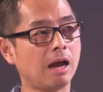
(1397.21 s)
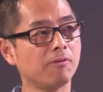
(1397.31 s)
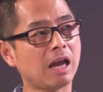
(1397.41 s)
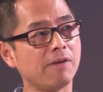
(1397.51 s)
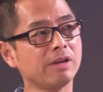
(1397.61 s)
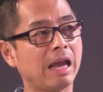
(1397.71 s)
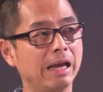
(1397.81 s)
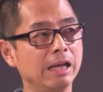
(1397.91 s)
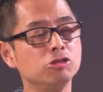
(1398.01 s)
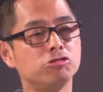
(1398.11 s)
I think having that
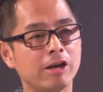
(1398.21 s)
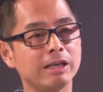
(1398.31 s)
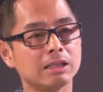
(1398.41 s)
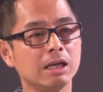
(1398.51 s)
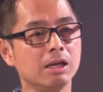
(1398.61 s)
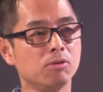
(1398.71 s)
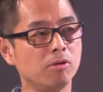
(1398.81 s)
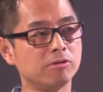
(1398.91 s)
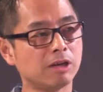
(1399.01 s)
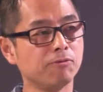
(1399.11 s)
interest
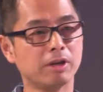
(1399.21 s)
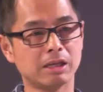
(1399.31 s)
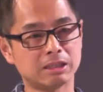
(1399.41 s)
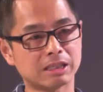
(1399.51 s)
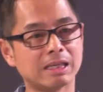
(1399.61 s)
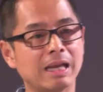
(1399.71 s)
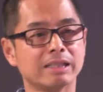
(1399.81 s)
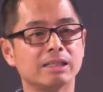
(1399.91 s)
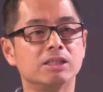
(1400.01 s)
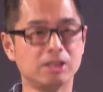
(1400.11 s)
with something just
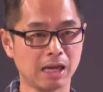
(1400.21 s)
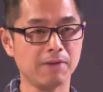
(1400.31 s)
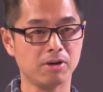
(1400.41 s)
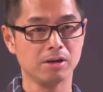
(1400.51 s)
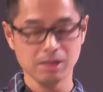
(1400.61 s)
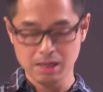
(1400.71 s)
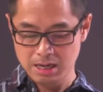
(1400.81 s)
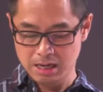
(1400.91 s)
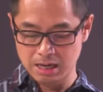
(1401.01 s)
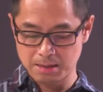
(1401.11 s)
connects us together.
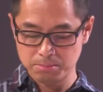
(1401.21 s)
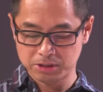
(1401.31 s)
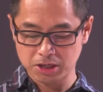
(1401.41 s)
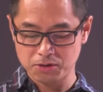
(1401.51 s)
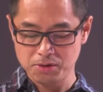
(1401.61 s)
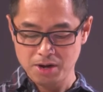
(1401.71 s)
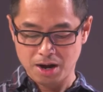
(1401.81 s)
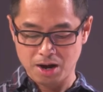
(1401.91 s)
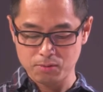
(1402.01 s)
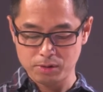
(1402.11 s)
Um, so
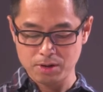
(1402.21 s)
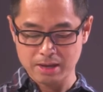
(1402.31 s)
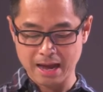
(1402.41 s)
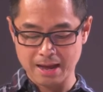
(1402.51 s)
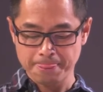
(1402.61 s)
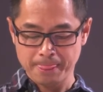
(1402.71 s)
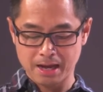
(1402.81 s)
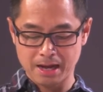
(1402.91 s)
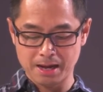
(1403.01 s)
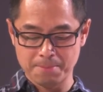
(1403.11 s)
I would look at,
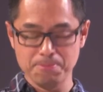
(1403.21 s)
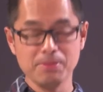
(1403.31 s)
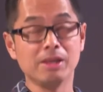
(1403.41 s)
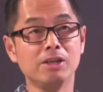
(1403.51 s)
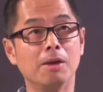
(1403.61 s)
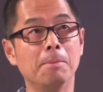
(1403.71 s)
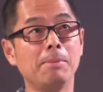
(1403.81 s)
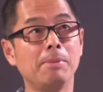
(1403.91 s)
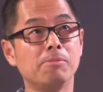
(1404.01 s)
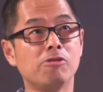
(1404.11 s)
um, you know,
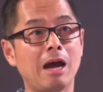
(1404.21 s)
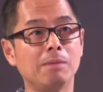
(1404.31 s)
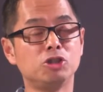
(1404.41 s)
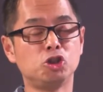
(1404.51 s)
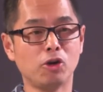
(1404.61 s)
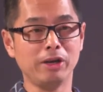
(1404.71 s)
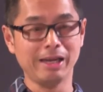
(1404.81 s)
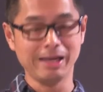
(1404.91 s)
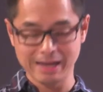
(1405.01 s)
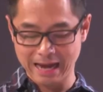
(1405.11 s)
maybe perhaps
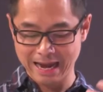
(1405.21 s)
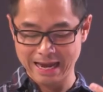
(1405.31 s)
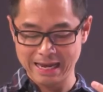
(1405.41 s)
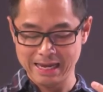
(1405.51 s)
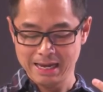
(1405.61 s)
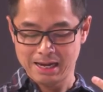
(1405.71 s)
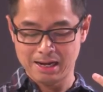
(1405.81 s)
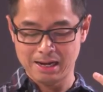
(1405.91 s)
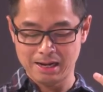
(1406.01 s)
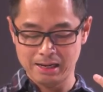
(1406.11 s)
joining a,
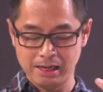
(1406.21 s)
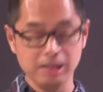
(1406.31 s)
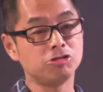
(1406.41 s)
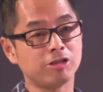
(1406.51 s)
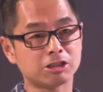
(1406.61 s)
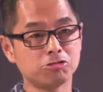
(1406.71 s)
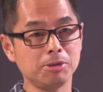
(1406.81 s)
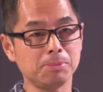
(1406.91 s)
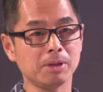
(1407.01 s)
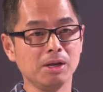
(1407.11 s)
uh, an interest
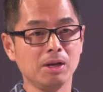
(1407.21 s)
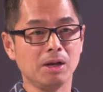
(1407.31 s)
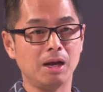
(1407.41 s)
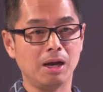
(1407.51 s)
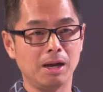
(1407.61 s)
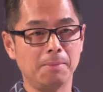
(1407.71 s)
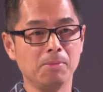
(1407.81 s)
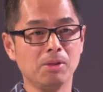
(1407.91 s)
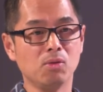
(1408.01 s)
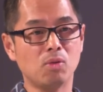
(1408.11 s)
group,
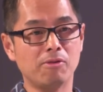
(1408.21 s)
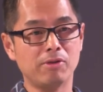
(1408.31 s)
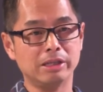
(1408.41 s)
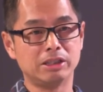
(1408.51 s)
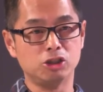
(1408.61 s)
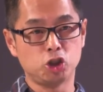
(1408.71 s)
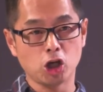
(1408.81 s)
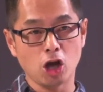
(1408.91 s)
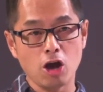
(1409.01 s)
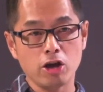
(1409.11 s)
um, whether it's a
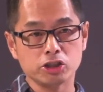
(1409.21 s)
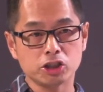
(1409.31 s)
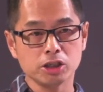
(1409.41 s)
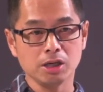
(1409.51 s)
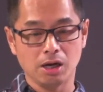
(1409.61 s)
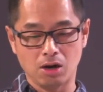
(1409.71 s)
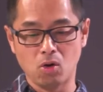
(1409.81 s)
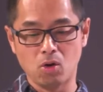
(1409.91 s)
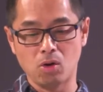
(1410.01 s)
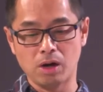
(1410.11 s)
church,
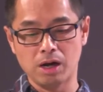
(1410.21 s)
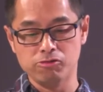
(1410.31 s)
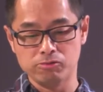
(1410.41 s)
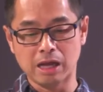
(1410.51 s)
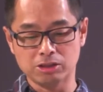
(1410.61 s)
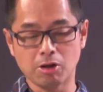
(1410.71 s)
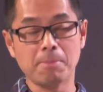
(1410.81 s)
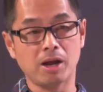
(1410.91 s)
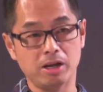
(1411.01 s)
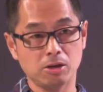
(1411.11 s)
or uh, that's run
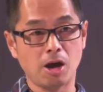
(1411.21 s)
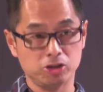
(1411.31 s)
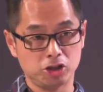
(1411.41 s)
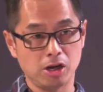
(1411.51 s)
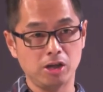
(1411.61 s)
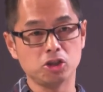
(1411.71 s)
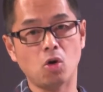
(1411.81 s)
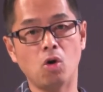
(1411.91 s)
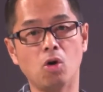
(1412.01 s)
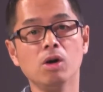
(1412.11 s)
by the, our church,
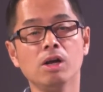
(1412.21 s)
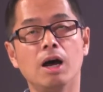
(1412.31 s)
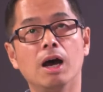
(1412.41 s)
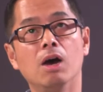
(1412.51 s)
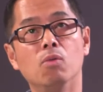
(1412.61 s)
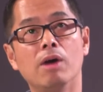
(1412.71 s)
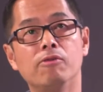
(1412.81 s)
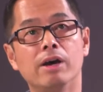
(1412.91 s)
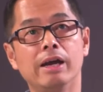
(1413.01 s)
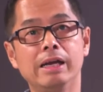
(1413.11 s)
or uh,
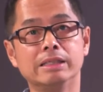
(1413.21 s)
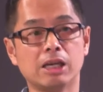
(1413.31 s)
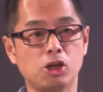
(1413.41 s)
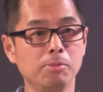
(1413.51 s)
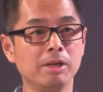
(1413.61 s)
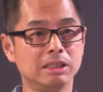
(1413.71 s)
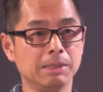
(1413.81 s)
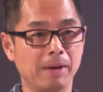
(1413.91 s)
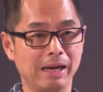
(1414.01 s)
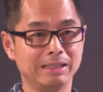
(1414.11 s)
whether it's a
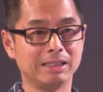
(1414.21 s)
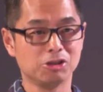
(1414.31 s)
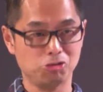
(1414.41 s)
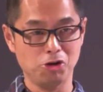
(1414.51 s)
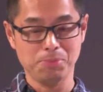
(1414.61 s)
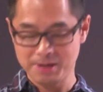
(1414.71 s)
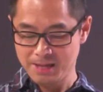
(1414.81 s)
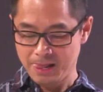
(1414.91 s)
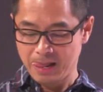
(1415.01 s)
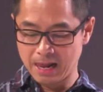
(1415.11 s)
community-based group.
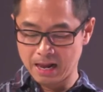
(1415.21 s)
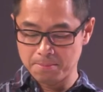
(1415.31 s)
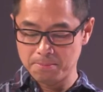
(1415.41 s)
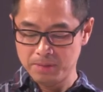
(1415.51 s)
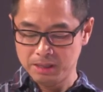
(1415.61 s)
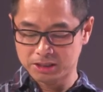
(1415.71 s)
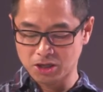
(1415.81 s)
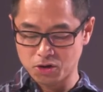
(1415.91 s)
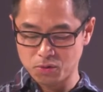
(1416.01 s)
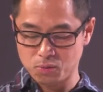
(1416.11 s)
Um,
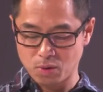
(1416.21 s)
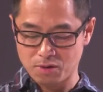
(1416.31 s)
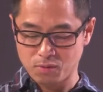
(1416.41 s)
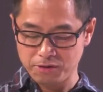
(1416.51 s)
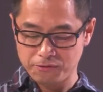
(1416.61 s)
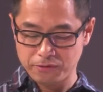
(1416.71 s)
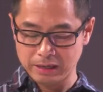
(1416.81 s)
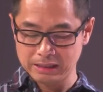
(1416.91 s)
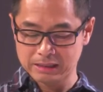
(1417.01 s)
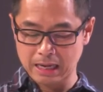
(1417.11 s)
so uh, one of the
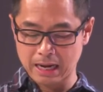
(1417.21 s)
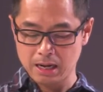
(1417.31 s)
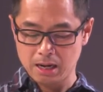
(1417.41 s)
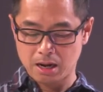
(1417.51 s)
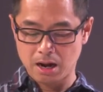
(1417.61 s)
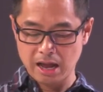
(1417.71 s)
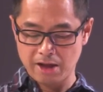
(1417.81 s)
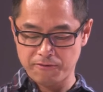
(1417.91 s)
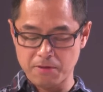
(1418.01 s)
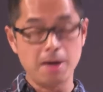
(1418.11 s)
things that I
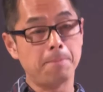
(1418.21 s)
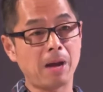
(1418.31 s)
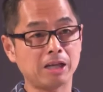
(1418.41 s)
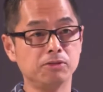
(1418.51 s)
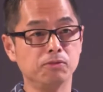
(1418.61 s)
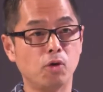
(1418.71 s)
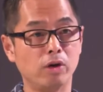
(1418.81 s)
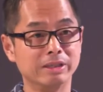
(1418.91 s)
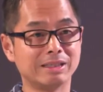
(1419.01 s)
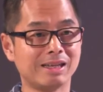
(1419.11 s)
have a passion for
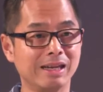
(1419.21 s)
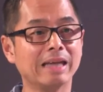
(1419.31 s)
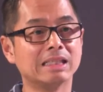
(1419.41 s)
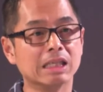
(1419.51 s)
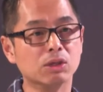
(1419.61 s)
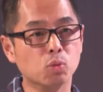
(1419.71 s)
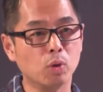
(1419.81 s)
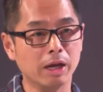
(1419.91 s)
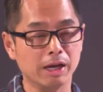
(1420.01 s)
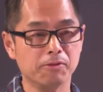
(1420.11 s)
is connecting
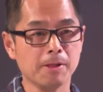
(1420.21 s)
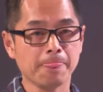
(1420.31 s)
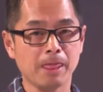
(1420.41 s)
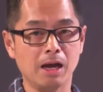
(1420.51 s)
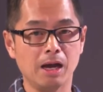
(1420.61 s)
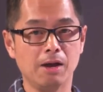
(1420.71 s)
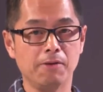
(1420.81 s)
with uh,